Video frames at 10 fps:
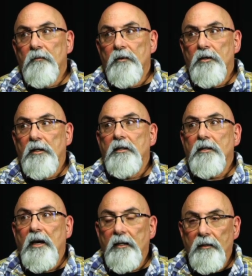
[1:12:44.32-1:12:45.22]
She
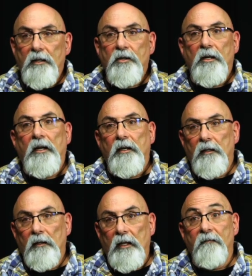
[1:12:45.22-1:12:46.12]
decided that she needed
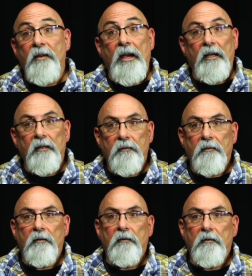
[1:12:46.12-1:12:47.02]
to leave
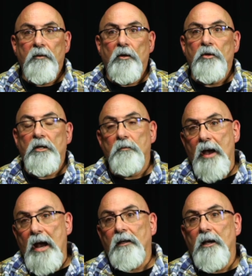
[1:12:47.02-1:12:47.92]
Vegas, so she
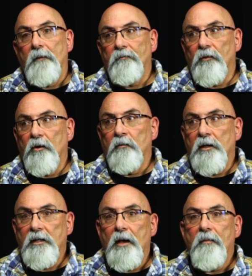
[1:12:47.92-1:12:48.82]
packed up. Her and my
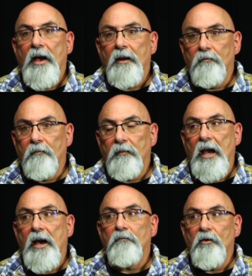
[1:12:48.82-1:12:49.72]

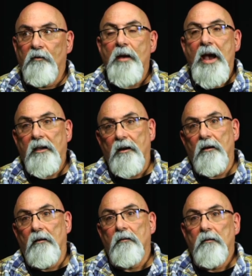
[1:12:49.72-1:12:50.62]
stepdad moved back
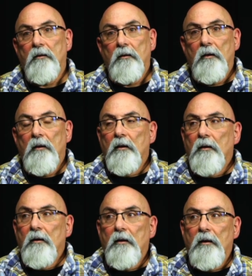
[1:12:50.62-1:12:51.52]
here
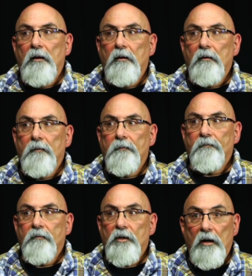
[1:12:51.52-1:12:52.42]

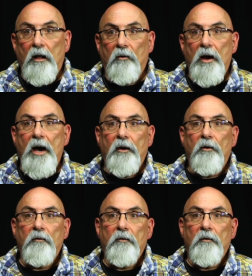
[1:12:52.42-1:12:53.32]
to
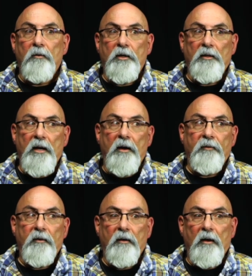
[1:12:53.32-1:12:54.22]
Colorado, which left